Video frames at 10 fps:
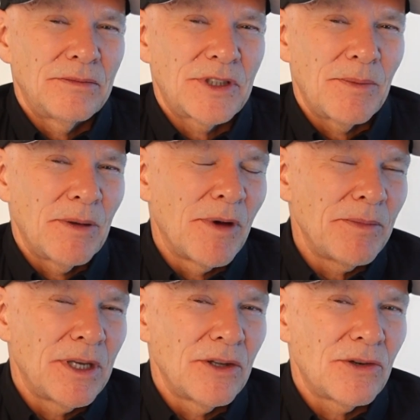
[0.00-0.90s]
something that might
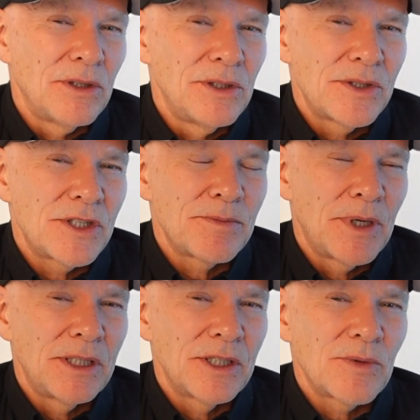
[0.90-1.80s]
be going through Lewis's
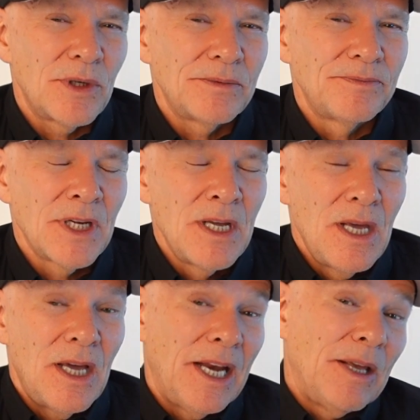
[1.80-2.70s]
mind as well.
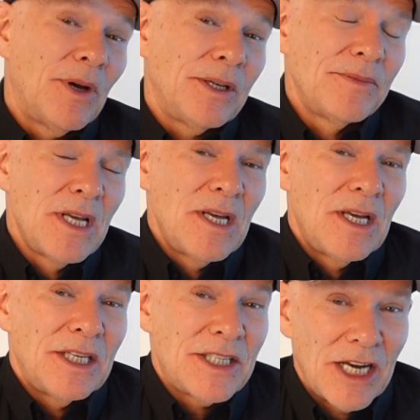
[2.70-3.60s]
Anyway,
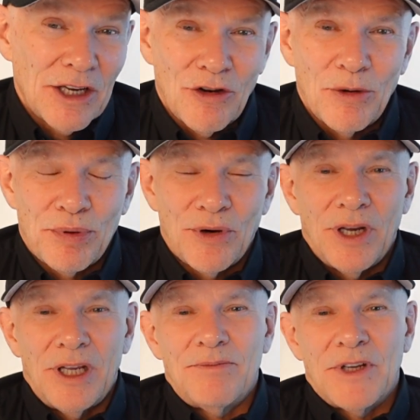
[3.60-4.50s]
Italian Grand
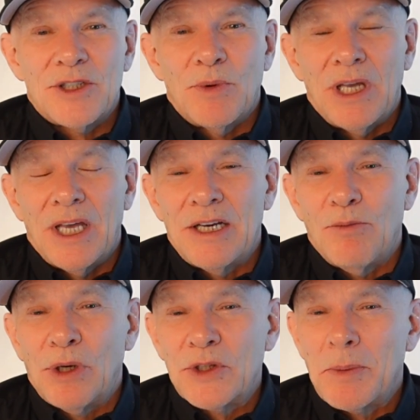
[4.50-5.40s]
Prix next weekend.
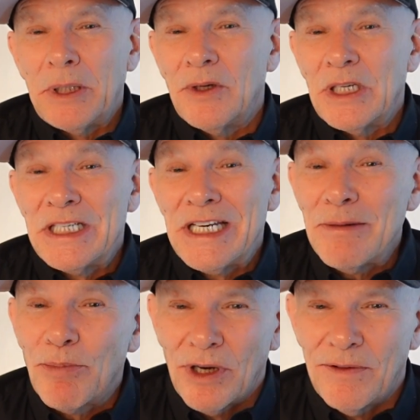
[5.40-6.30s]
We'll also be doing a
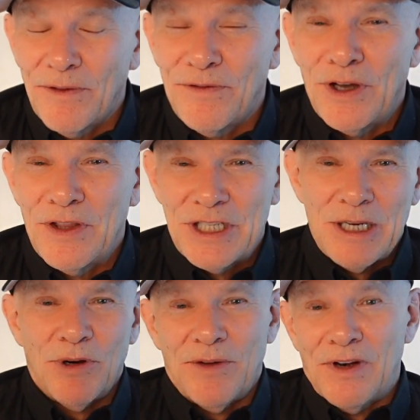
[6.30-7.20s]
debrief, a further debrief,